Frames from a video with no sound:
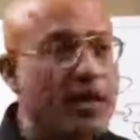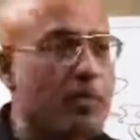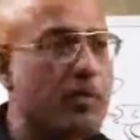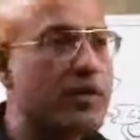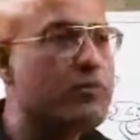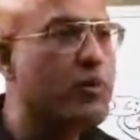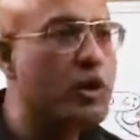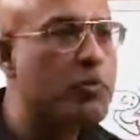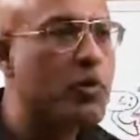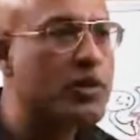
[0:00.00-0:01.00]
But if
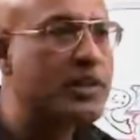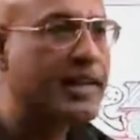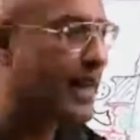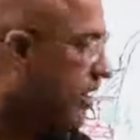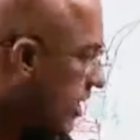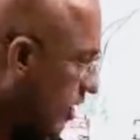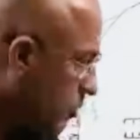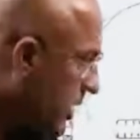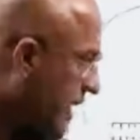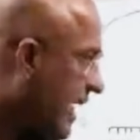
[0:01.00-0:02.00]
polyprotein cannot
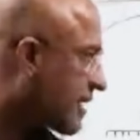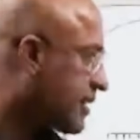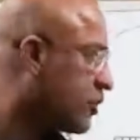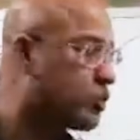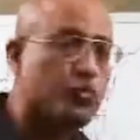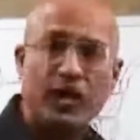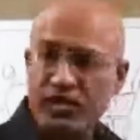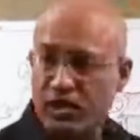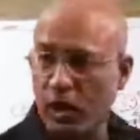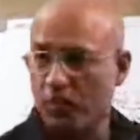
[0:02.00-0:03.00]
be cut into
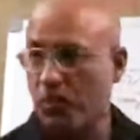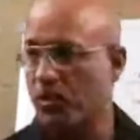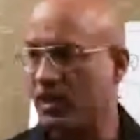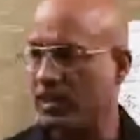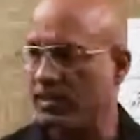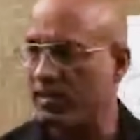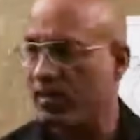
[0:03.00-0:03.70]
functional proteins,